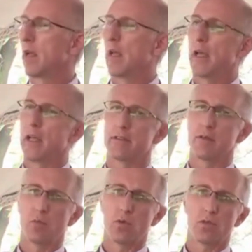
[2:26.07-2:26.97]
it's
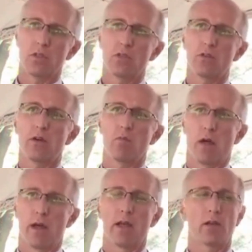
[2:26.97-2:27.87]
important to
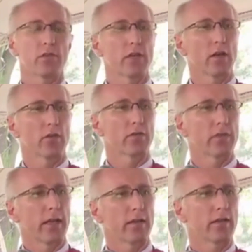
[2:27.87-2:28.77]
remind ourselves
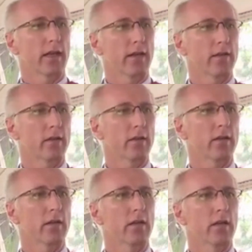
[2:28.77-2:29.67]
that at
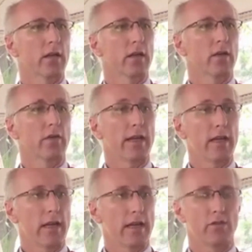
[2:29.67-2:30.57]
a
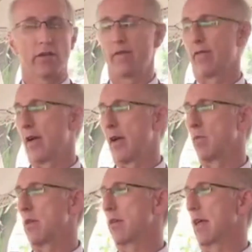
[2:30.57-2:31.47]
regulatory
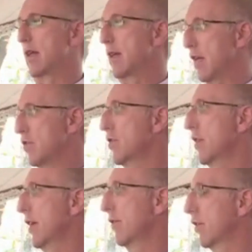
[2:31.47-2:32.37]
environment, at a national
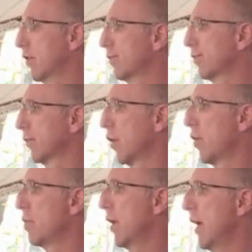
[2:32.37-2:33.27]
level,
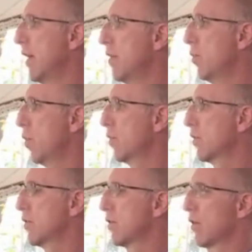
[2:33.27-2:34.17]
we play an
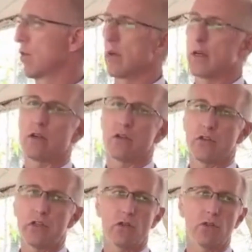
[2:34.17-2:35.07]
important role and
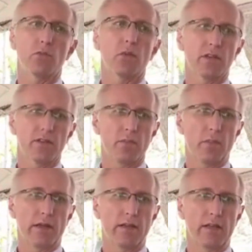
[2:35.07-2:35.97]
continue to
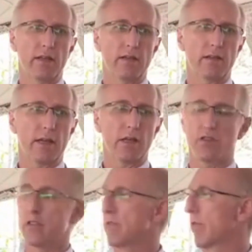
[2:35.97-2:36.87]
participate in the
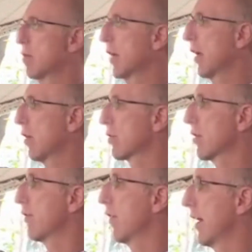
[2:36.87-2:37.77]
discussions from the Council
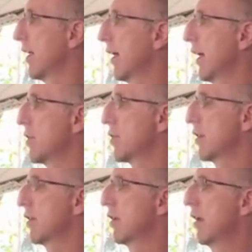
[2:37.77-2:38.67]
of Higher
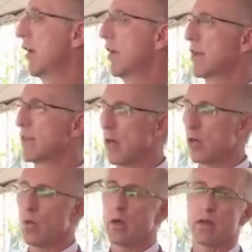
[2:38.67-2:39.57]
Education,
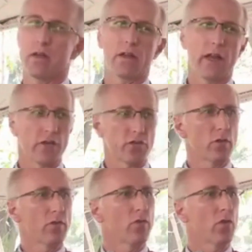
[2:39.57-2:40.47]
SAQA,
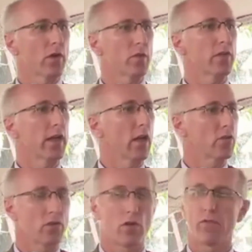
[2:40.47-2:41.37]
national forums, and our
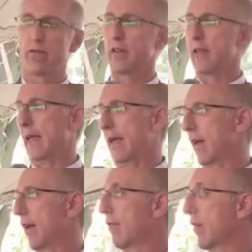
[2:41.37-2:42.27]
staff are there.
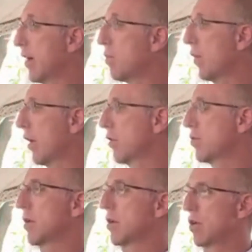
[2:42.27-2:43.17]
And I'm very proud
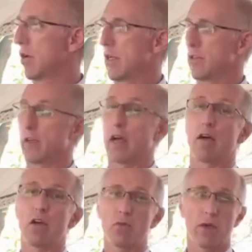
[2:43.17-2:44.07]
to acknowledge our
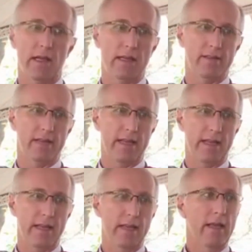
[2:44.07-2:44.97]
alumni is
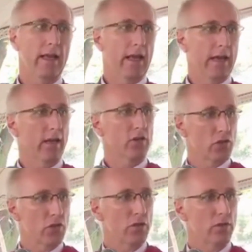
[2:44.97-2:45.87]
there and our
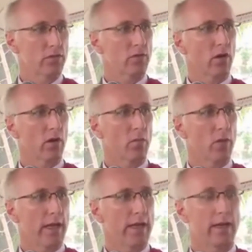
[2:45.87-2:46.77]
students are
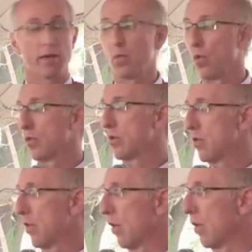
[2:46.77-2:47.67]
playing an
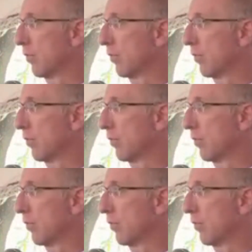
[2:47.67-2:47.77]
important role